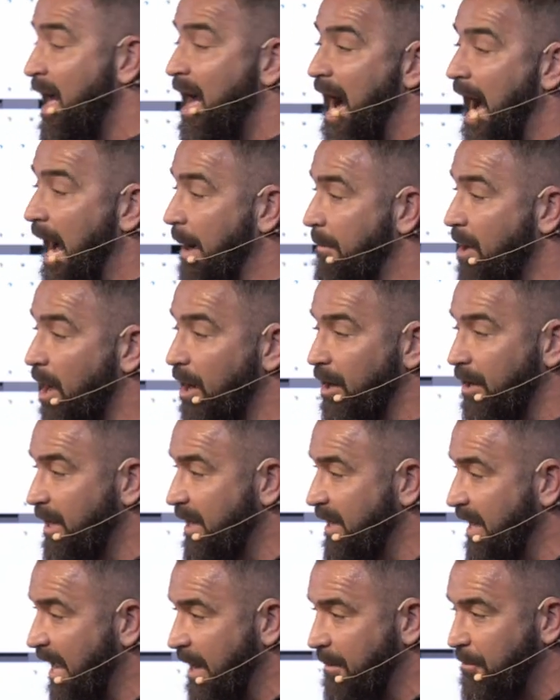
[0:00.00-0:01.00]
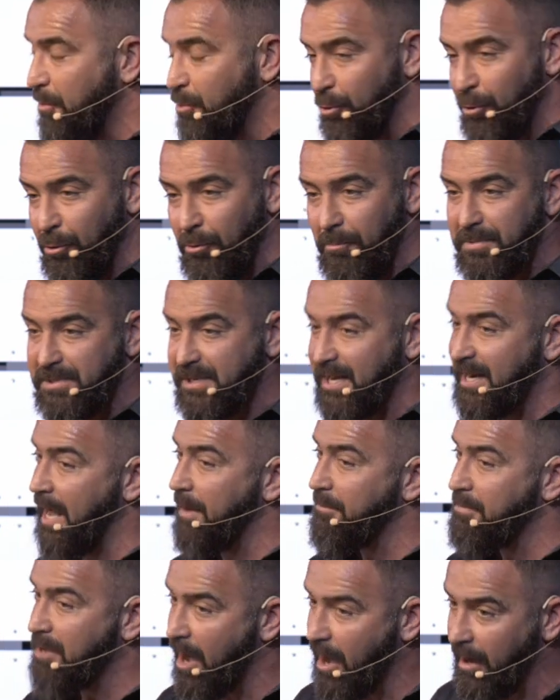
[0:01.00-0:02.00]
I'm not going to name groups and
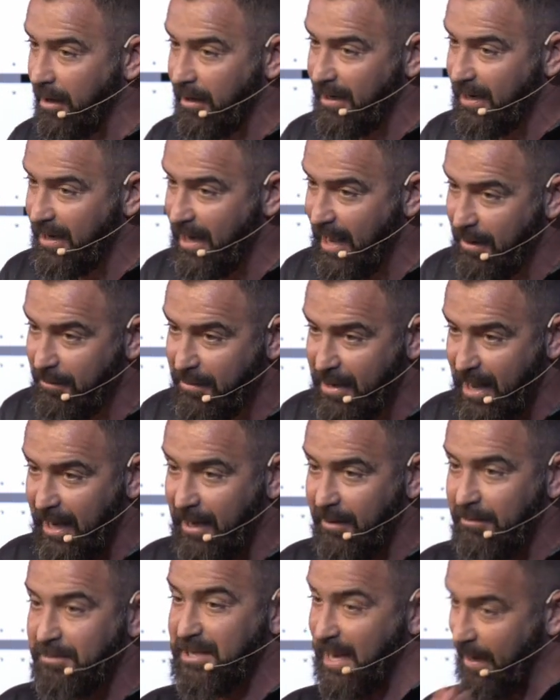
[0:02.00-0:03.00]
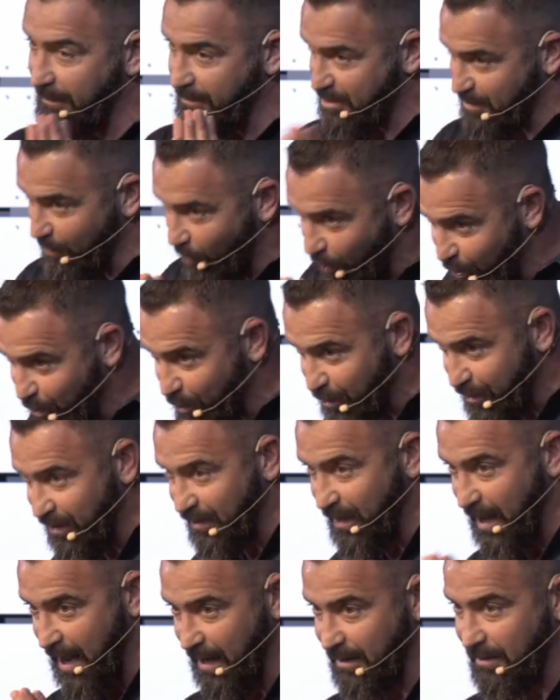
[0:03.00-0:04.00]
I'm not going to name names. I'm smarter than
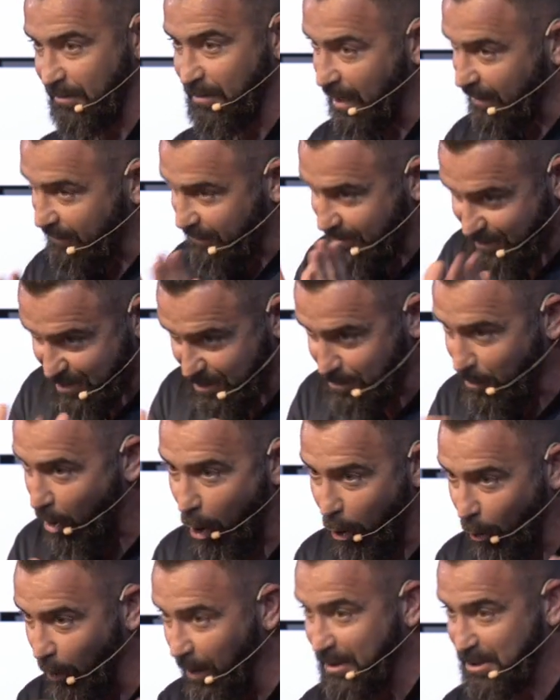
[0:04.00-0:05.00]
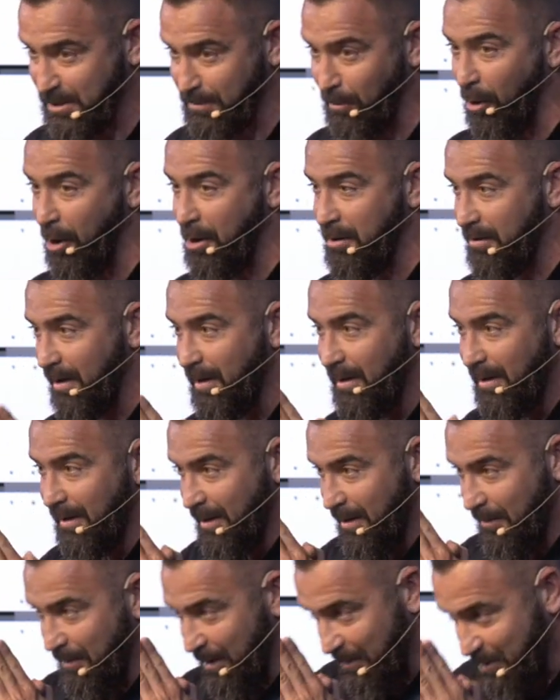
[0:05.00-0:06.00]
that. I'm not always smart,
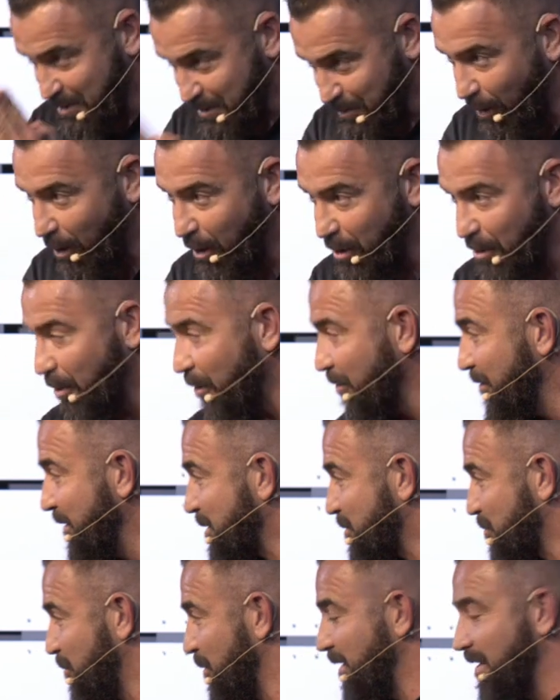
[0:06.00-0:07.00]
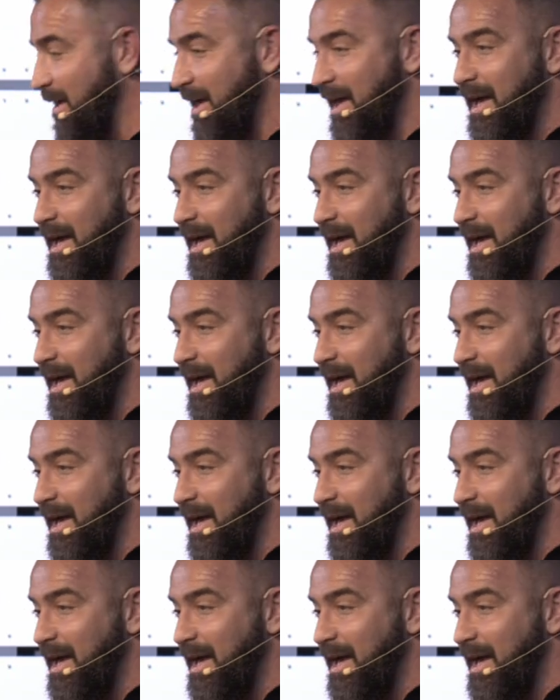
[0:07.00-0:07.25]
but I'm smarter on this one.